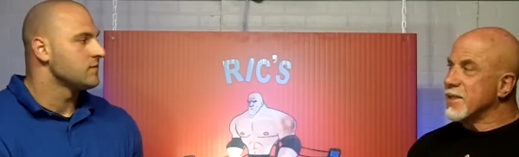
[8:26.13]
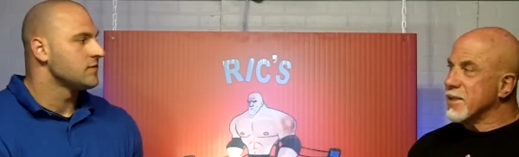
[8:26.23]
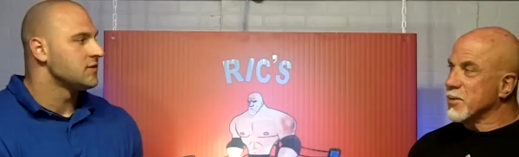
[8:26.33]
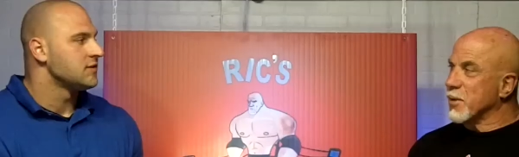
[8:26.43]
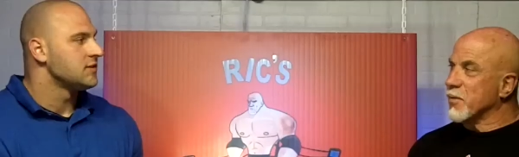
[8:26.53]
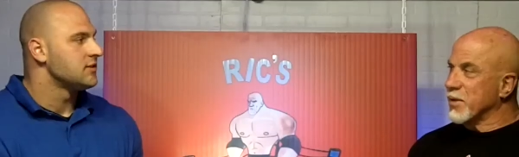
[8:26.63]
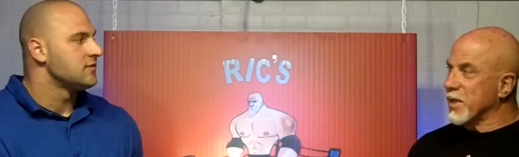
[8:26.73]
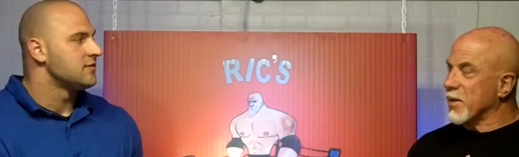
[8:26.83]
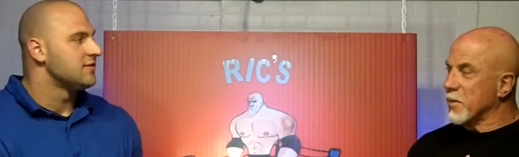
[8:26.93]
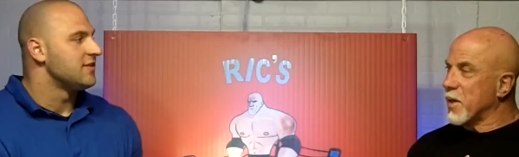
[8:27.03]
Speaker 1: cent store for
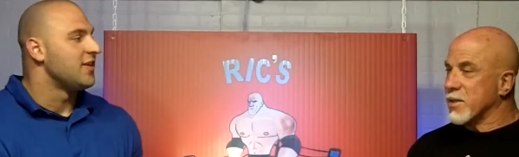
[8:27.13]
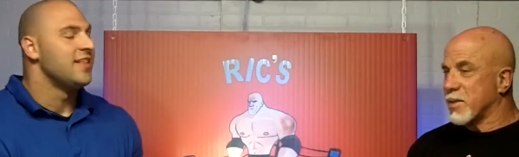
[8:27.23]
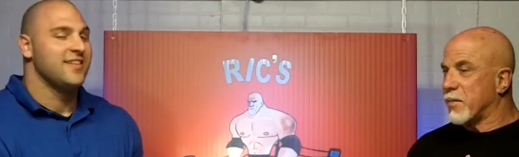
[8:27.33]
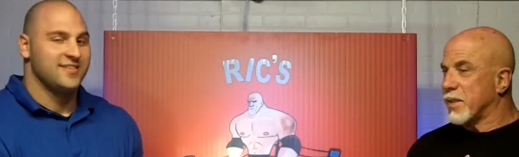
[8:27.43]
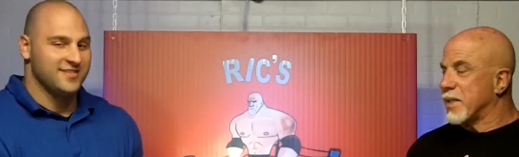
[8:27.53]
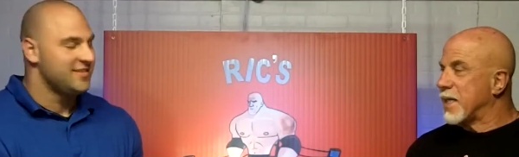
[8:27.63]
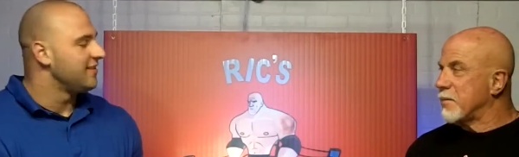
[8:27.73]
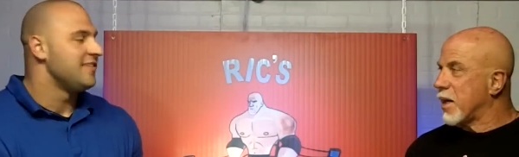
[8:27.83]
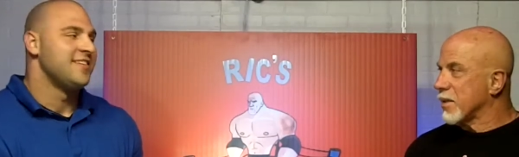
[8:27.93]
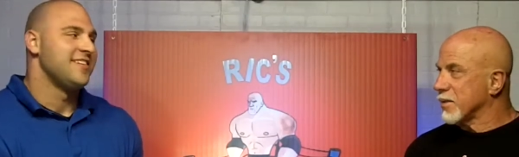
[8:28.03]
a dollar a bottle, so I bought
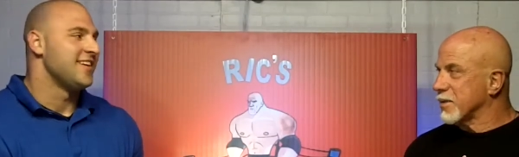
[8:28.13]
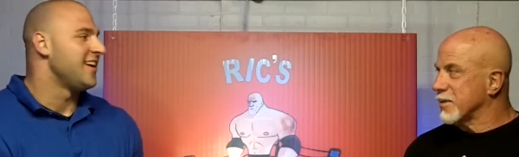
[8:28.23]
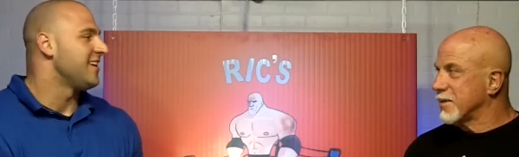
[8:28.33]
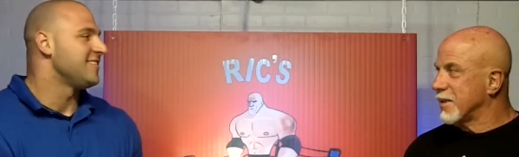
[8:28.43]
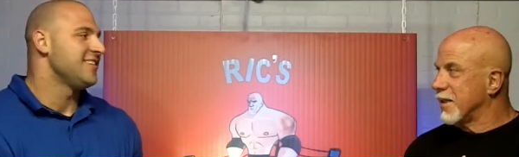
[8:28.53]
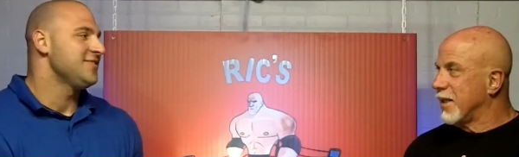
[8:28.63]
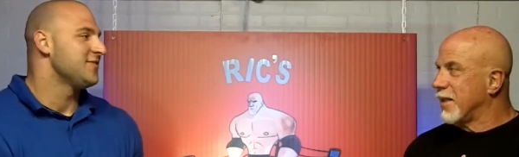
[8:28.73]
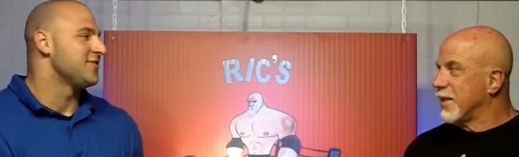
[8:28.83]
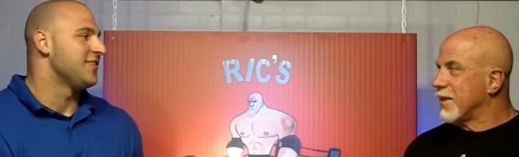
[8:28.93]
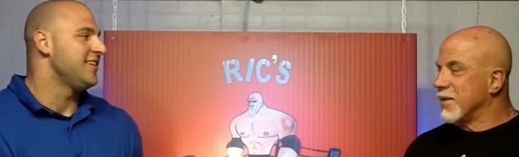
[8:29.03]
eight bottles. Ninety-nine cent
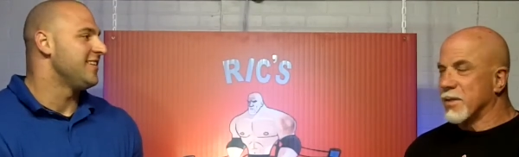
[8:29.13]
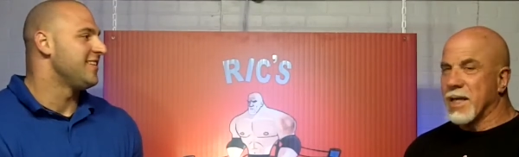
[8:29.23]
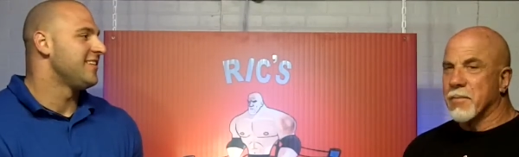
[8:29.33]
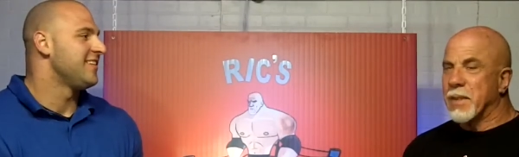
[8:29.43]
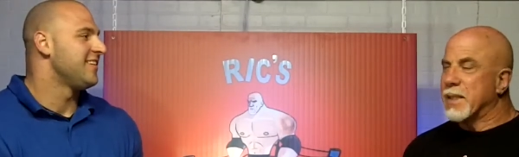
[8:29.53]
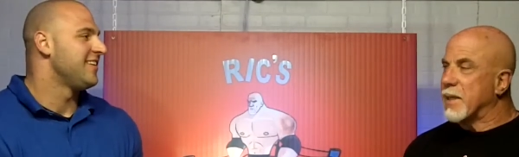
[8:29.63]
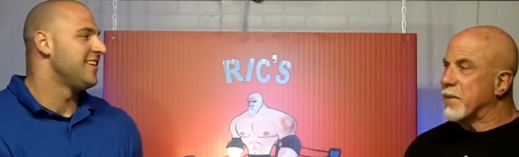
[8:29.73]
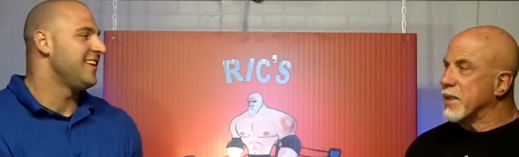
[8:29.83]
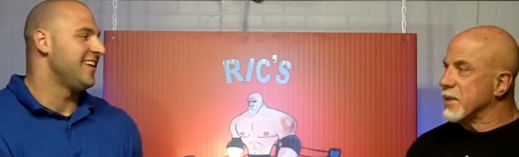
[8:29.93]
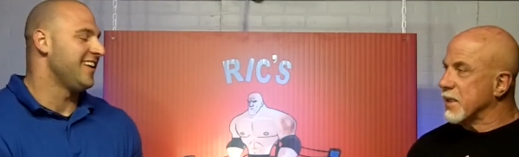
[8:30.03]
store is great. You can't beat
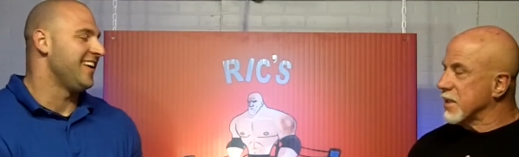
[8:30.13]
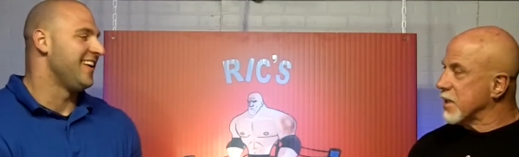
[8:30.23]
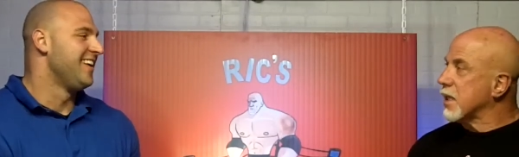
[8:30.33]
that because it is